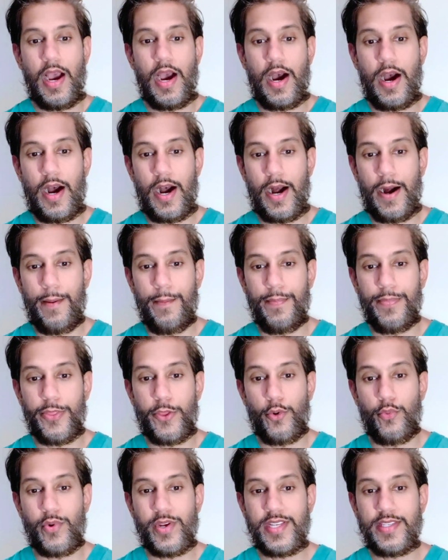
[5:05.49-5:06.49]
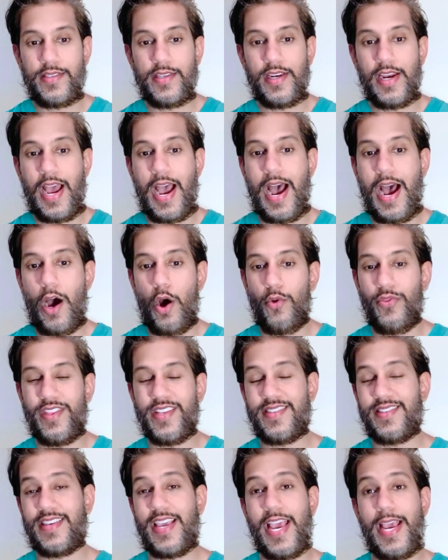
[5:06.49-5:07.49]
The reason how
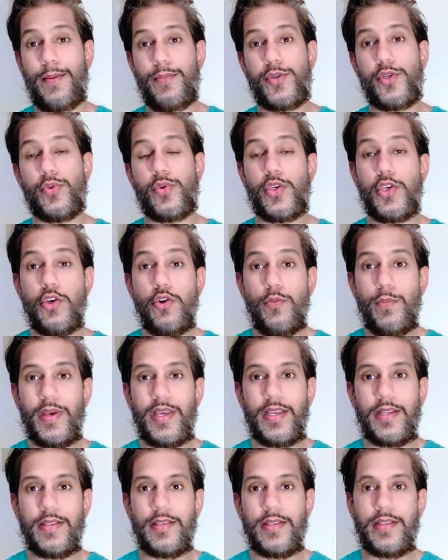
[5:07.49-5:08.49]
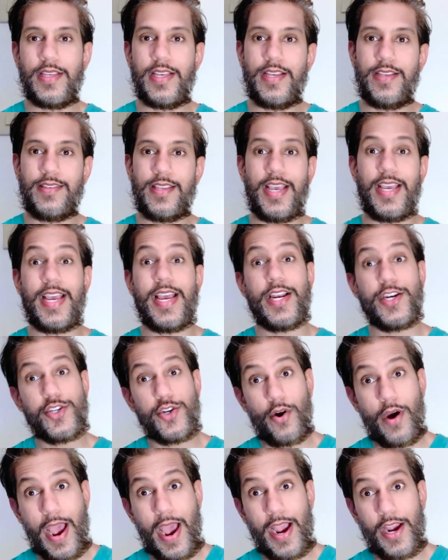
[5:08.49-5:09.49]
this came to humans is a
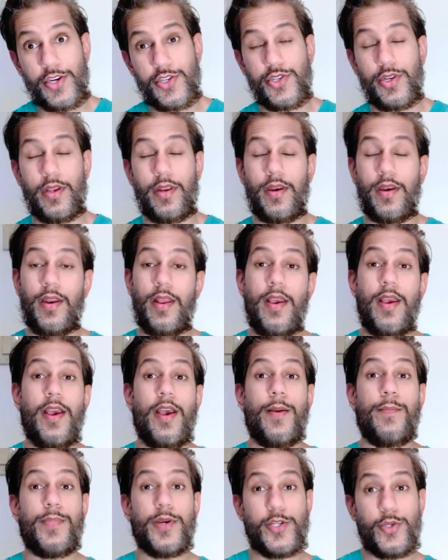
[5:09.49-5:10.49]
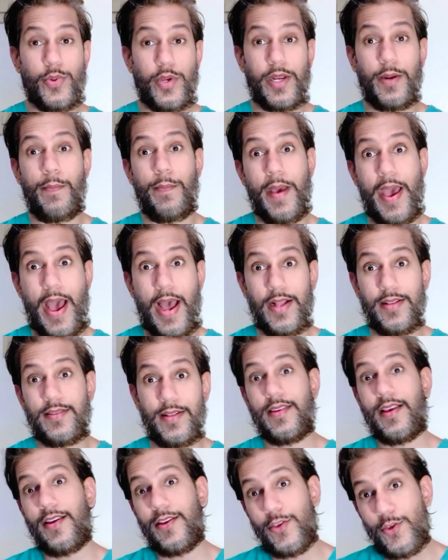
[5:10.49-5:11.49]
interaction between
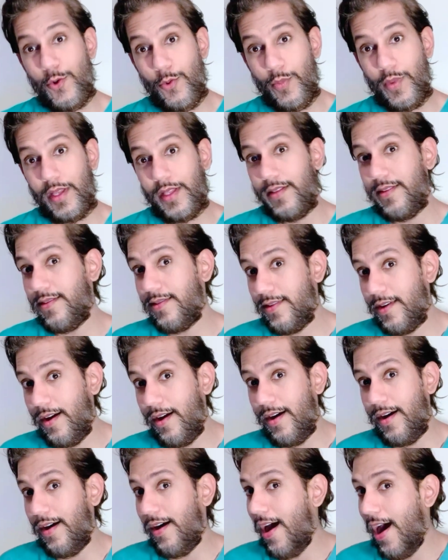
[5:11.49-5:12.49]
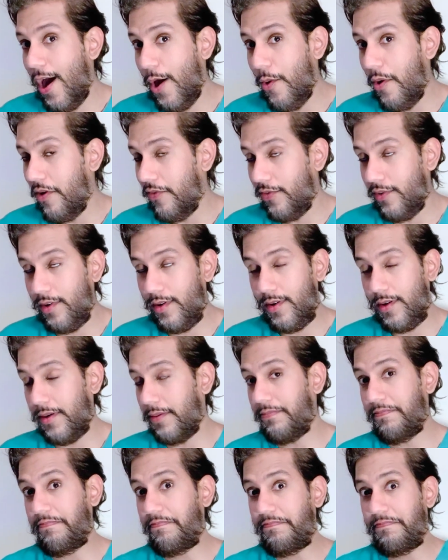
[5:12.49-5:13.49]
bats and humans,
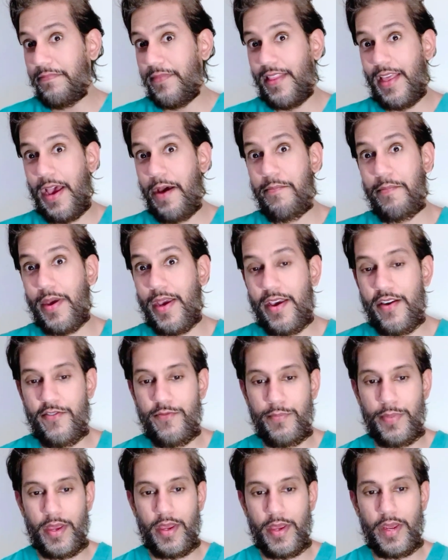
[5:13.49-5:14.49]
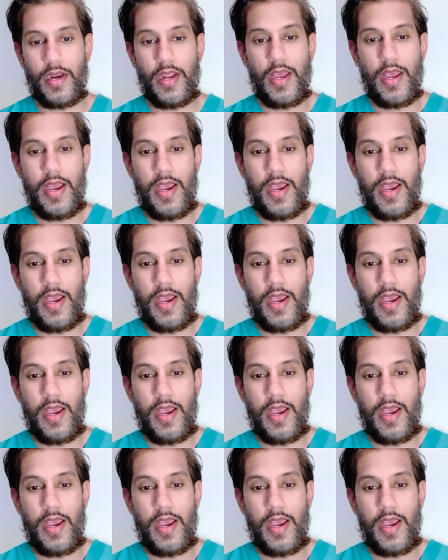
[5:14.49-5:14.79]
however that may have been.